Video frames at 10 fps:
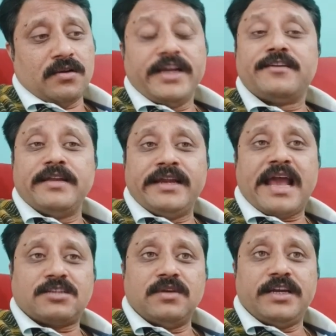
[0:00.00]

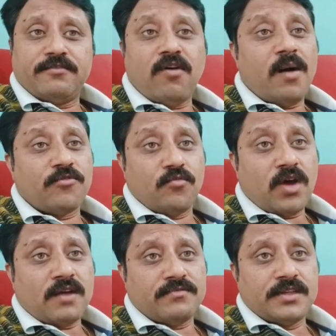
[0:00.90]
it forms
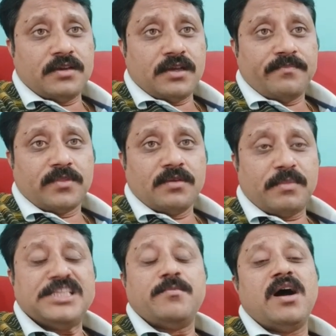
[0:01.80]
one of the
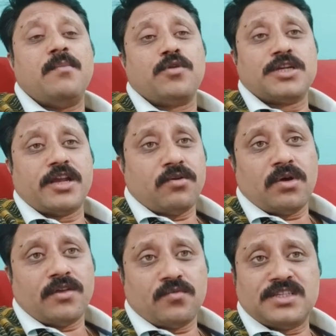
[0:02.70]
Pancha Mahapurusha
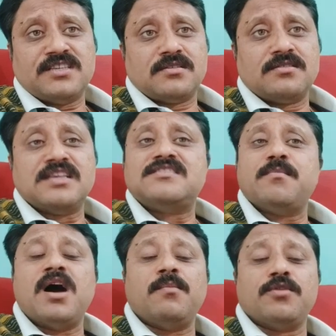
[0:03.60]
Yogas, which is Sisi
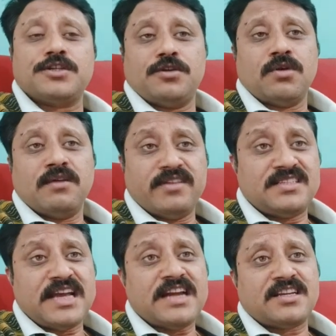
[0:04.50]
Mahapurusha Yoga, when
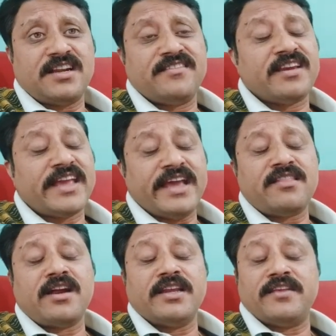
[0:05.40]
Saturn is in
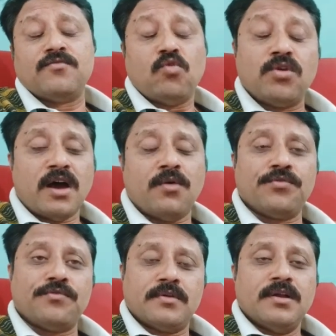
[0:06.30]
Kendra in his own
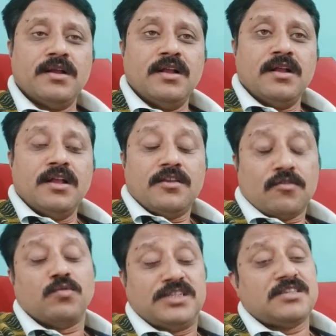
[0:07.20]
house.
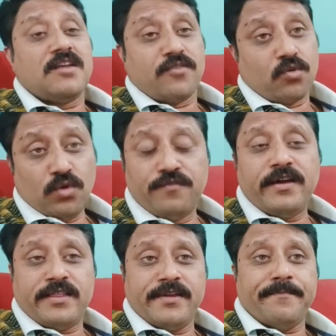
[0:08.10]
So which is also good
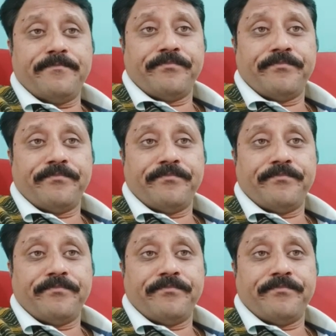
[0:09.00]
for them.